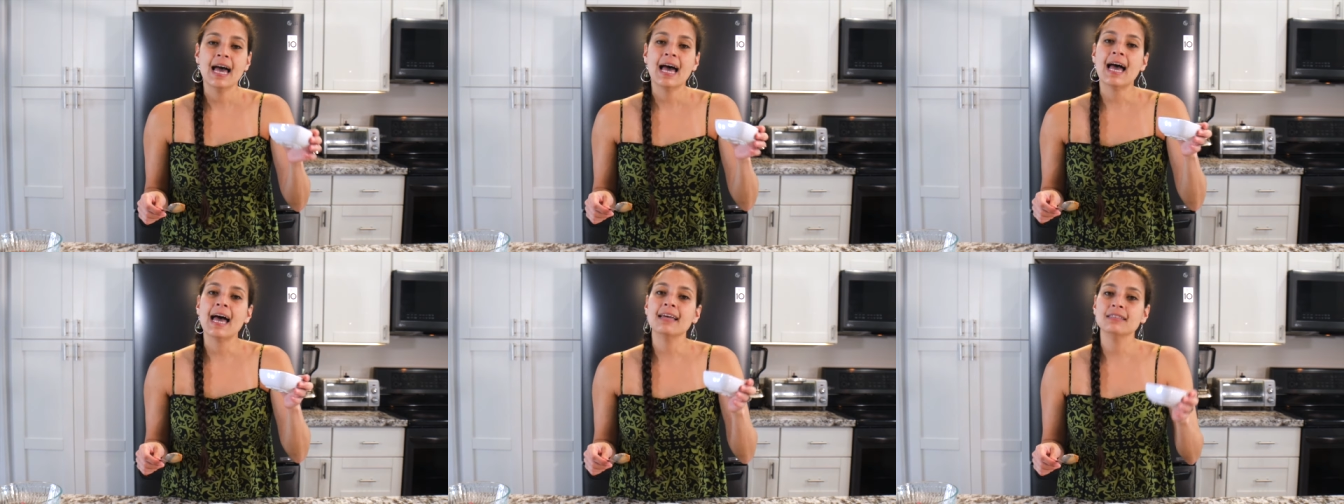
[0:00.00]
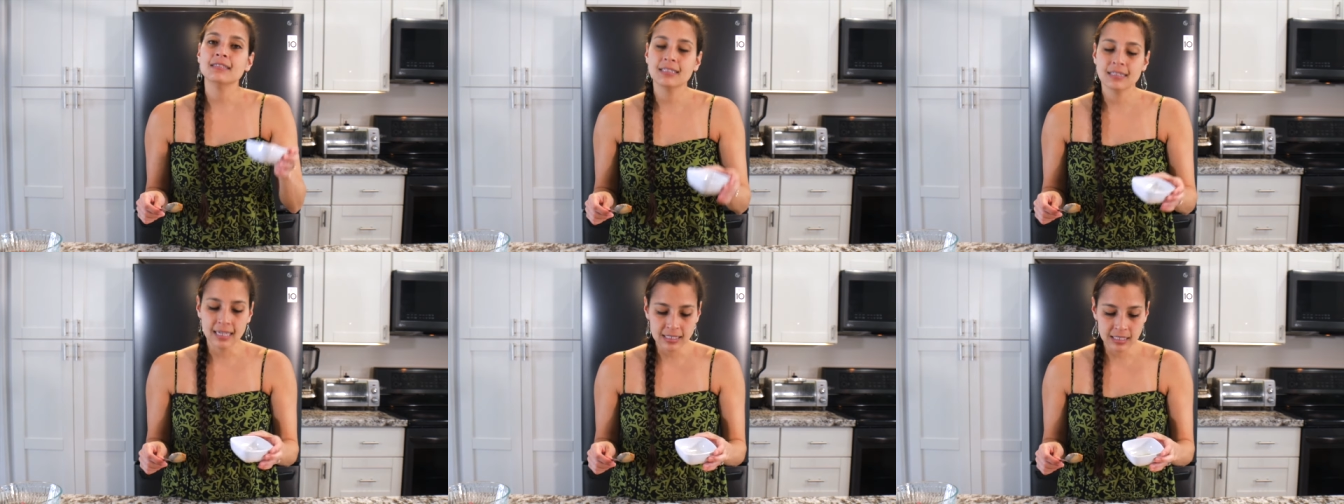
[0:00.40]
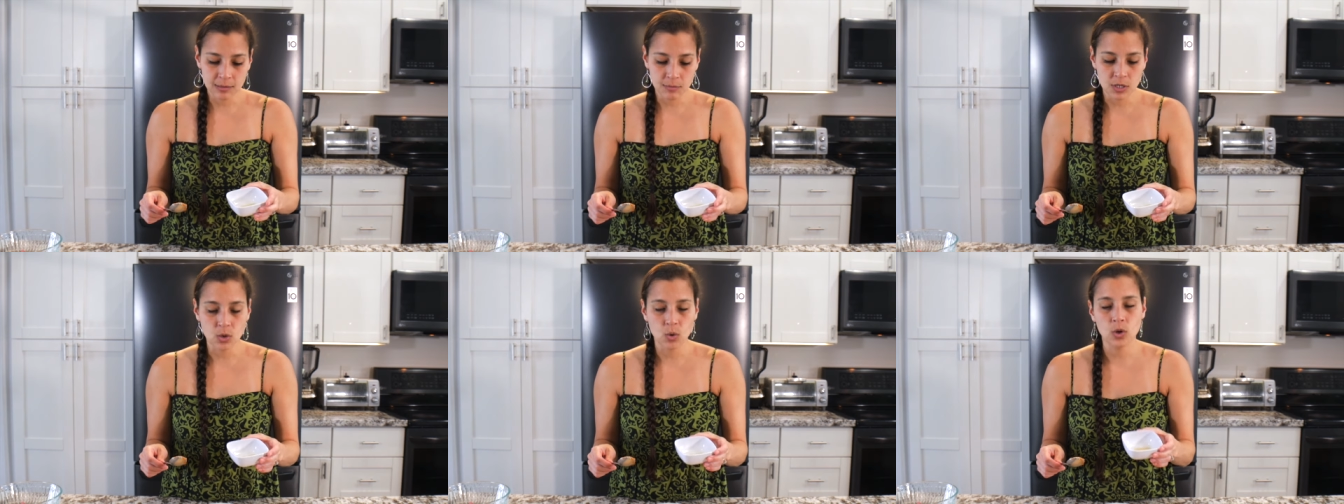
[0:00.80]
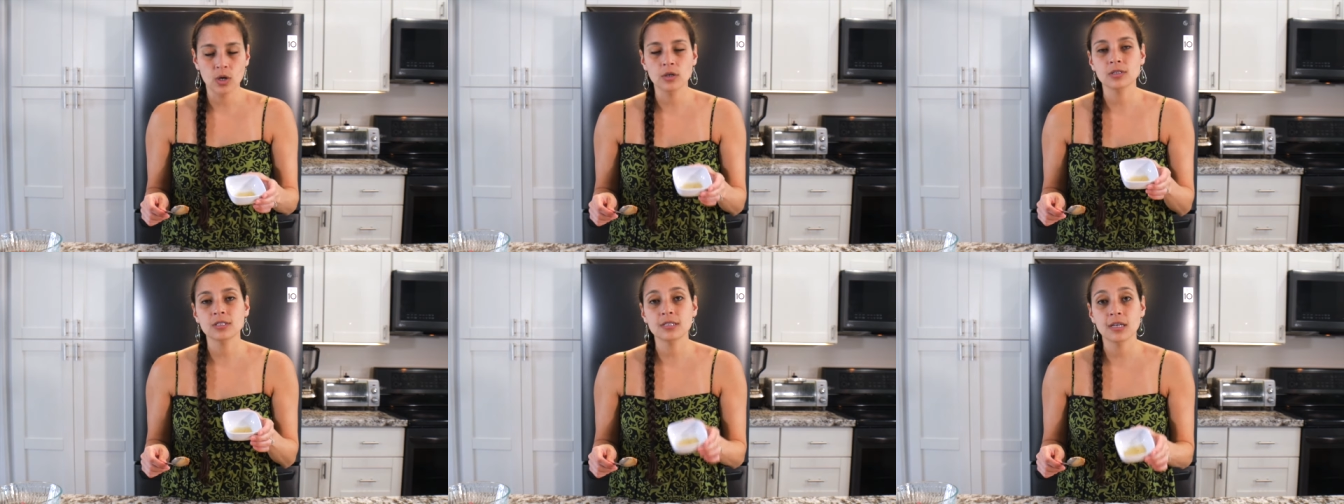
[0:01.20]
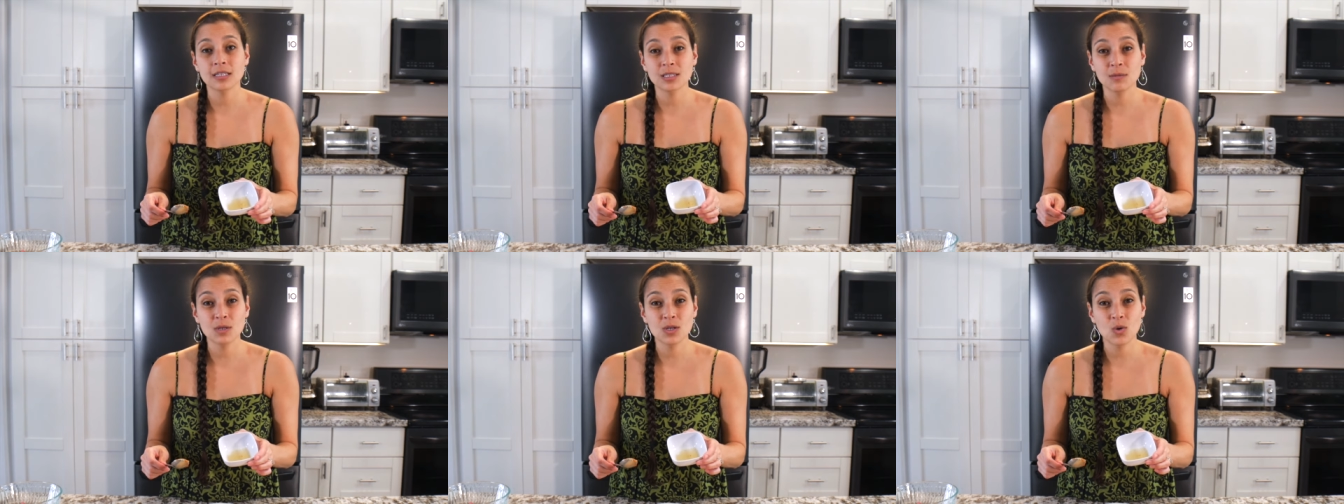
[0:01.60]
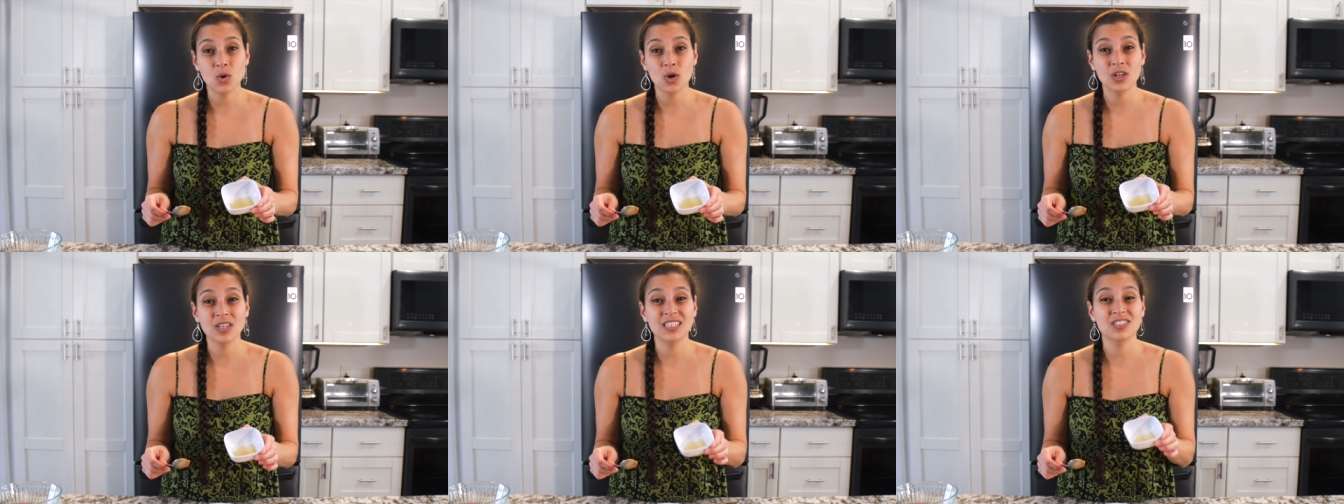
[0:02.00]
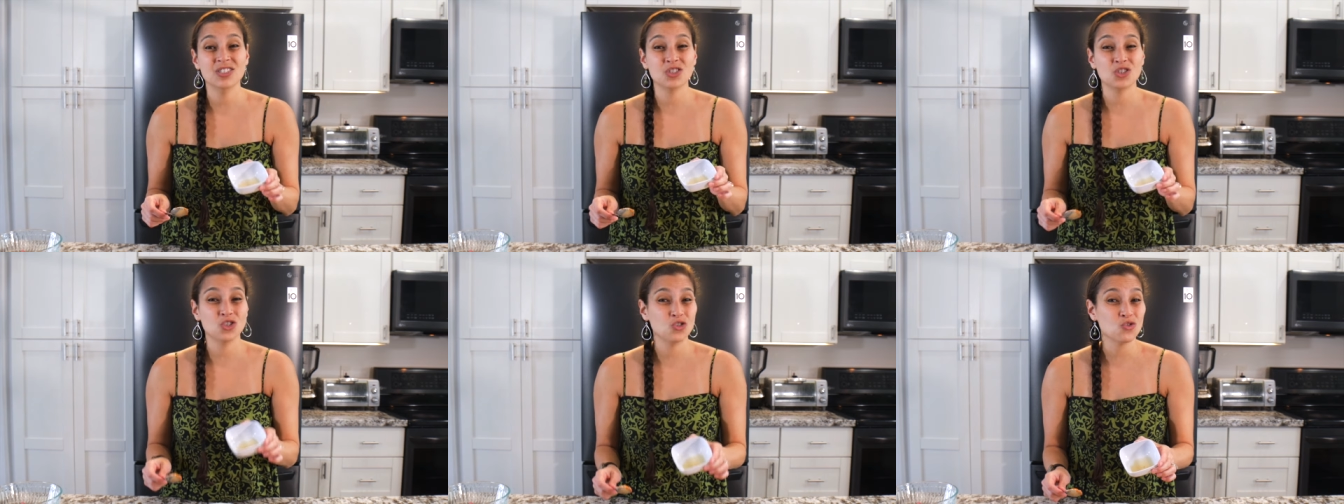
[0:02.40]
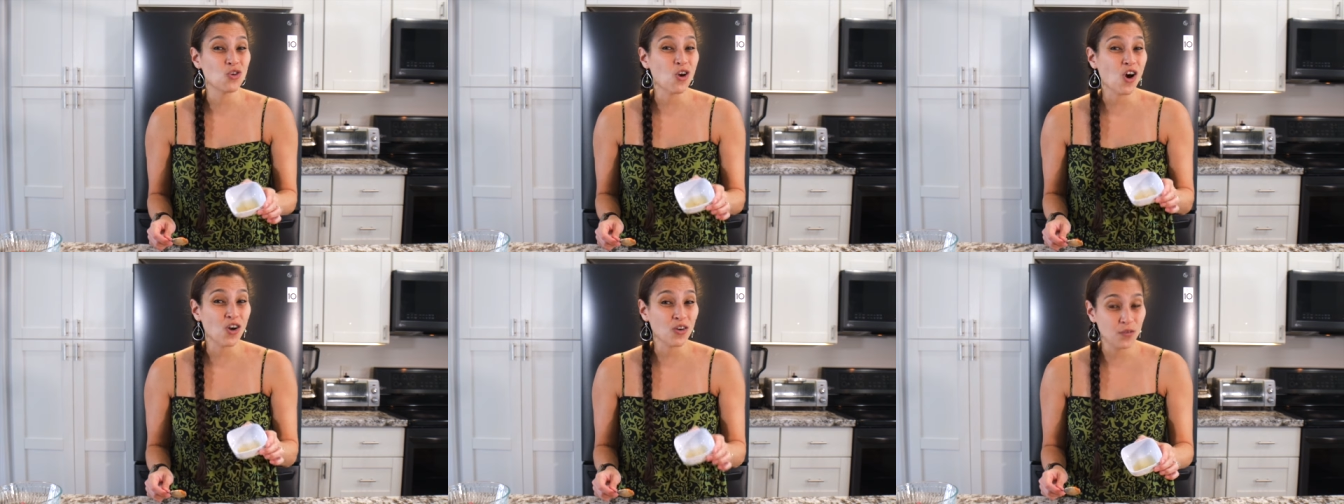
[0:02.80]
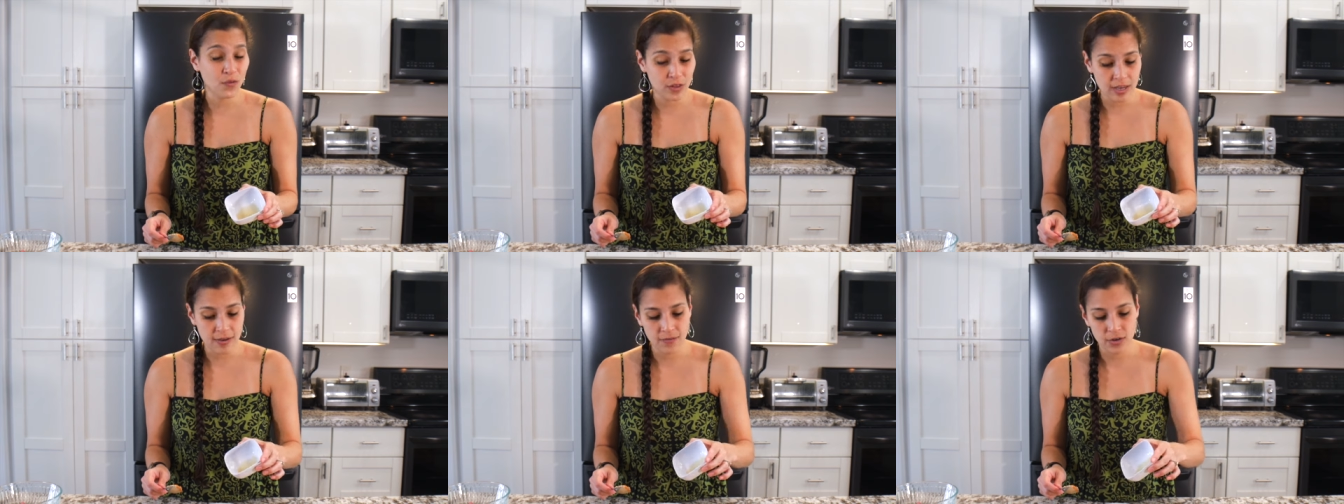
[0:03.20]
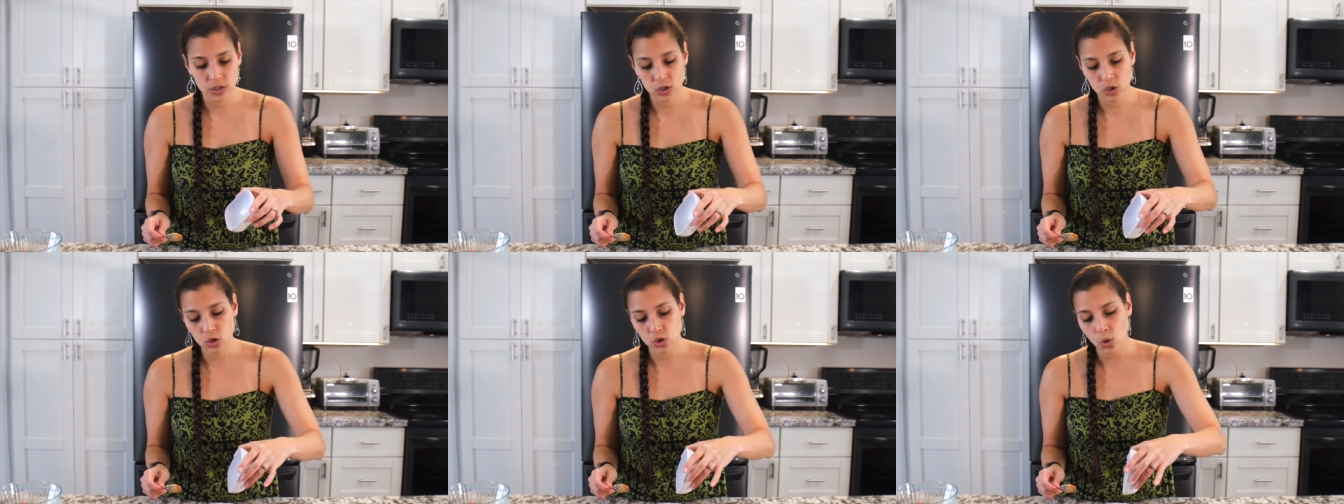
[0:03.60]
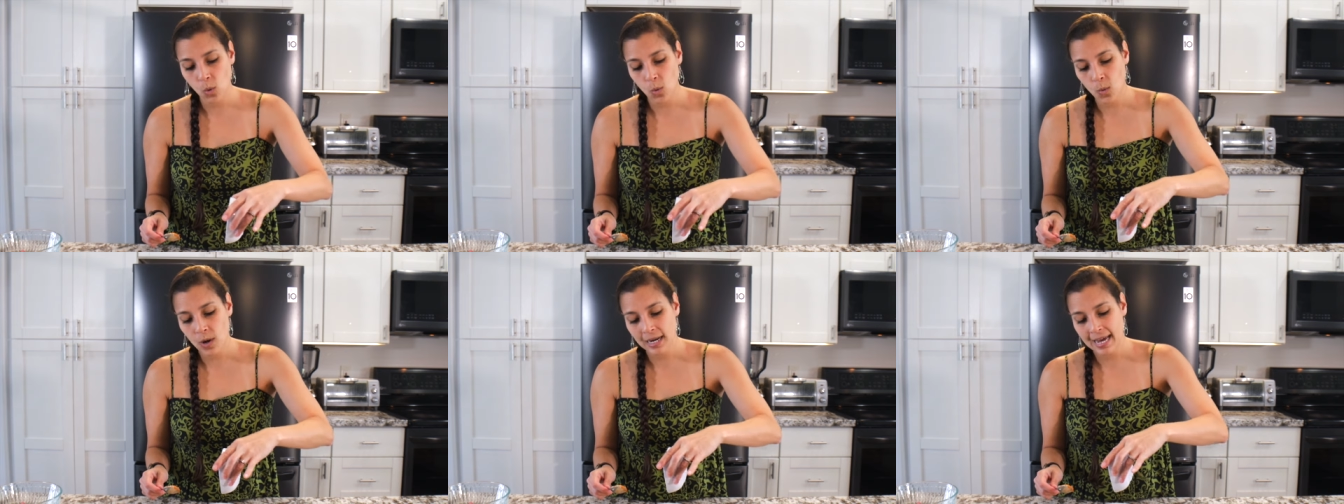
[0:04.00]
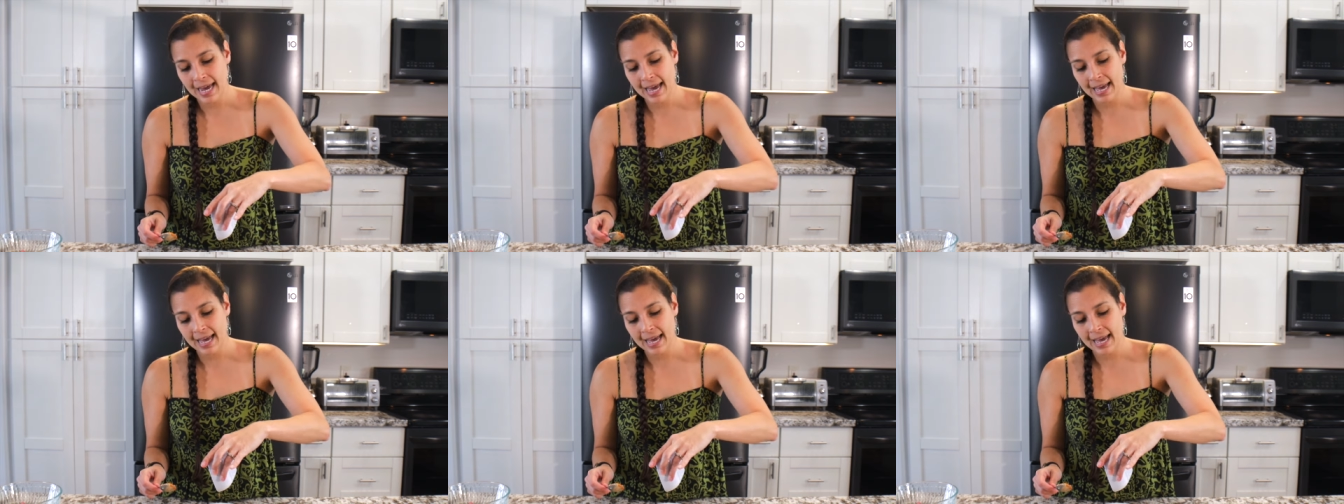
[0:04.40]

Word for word: And sesame oil. Sesame oil is a strong flavor, so you don't want to